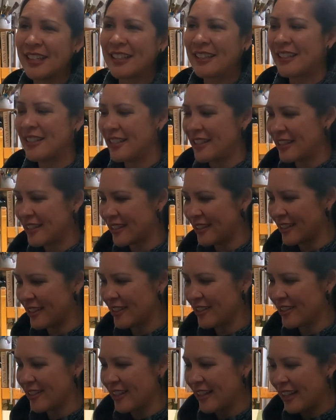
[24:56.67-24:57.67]
Like
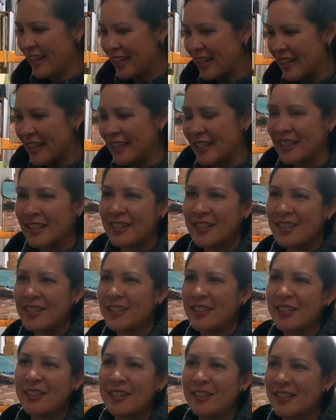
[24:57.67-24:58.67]
there's there's
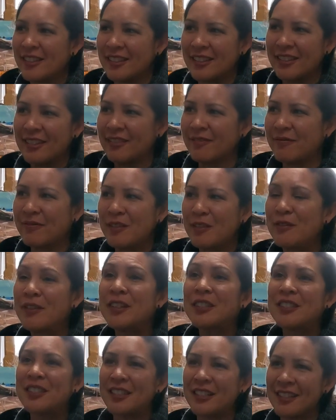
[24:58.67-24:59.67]
the
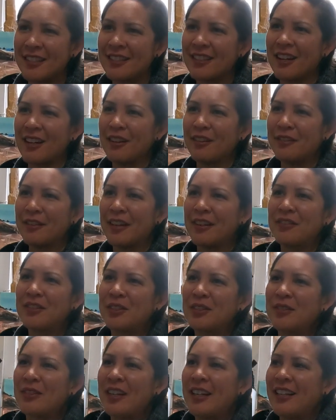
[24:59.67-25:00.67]
filter is off
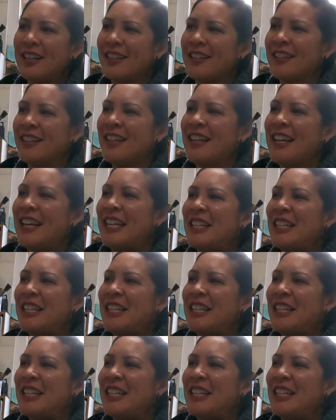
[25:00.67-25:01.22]
after a while, and